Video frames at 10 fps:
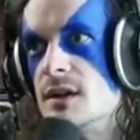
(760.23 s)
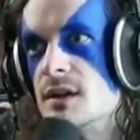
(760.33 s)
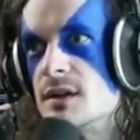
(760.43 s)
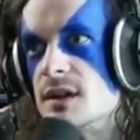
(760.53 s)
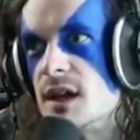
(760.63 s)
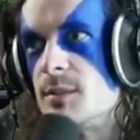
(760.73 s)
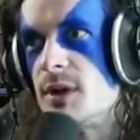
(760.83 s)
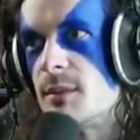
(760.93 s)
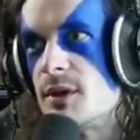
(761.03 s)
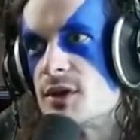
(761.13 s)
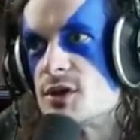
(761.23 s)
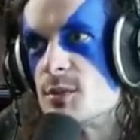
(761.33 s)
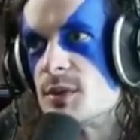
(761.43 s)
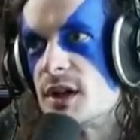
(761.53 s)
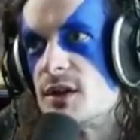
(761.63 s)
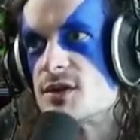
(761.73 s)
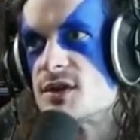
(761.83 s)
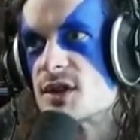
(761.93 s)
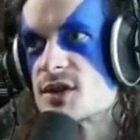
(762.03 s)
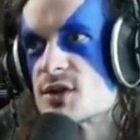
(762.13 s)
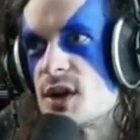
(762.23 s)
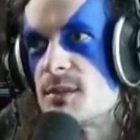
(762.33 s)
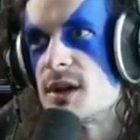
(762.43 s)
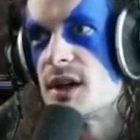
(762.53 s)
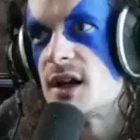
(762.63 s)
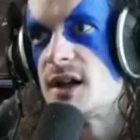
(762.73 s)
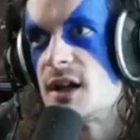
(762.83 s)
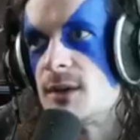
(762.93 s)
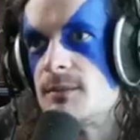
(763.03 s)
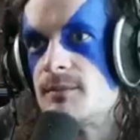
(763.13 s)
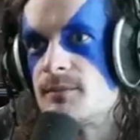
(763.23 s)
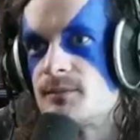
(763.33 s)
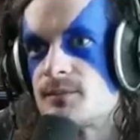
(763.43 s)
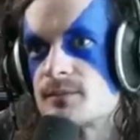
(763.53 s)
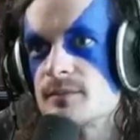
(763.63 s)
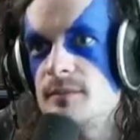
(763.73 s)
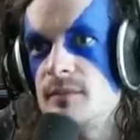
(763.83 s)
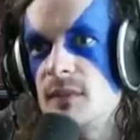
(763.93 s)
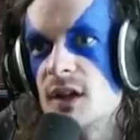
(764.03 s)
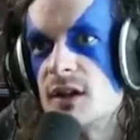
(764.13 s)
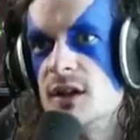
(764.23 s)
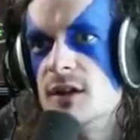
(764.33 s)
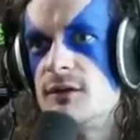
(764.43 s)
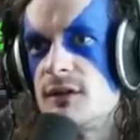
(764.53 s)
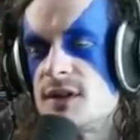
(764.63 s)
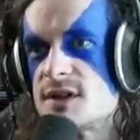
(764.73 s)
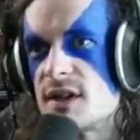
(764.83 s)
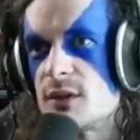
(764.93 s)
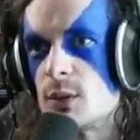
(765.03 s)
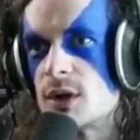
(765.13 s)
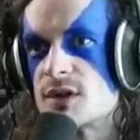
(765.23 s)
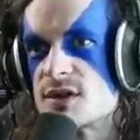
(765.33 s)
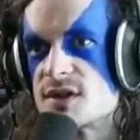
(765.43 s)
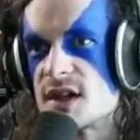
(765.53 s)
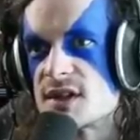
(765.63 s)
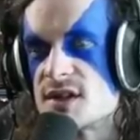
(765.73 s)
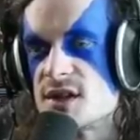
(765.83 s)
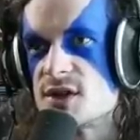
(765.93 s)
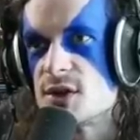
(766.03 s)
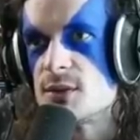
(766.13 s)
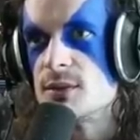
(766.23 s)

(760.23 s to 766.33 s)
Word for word: The A P M of the two players is extremely high now. fifty-seven workers of sixty-two.